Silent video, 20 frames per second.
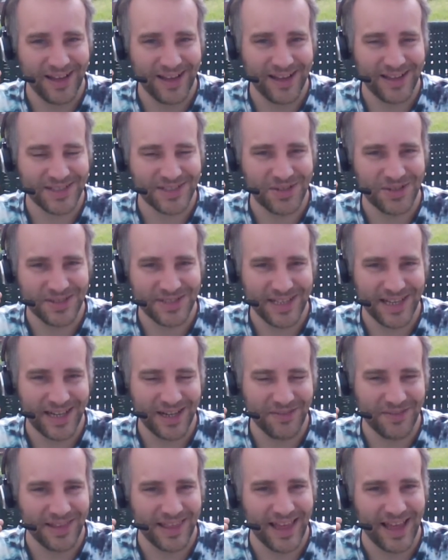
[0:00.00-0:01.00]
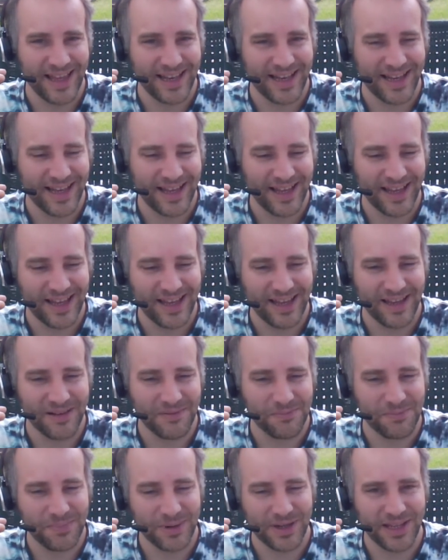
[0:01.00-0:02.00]
associated with that
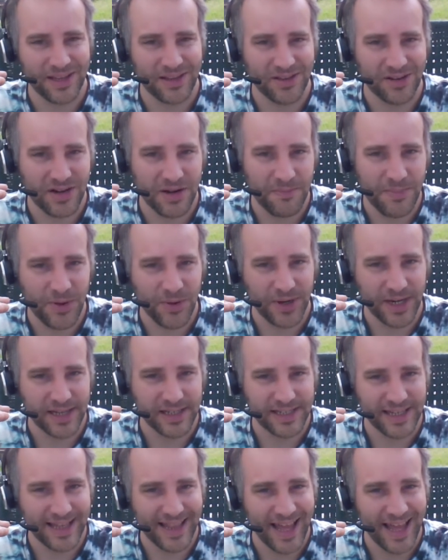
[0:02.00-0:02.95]
particular component,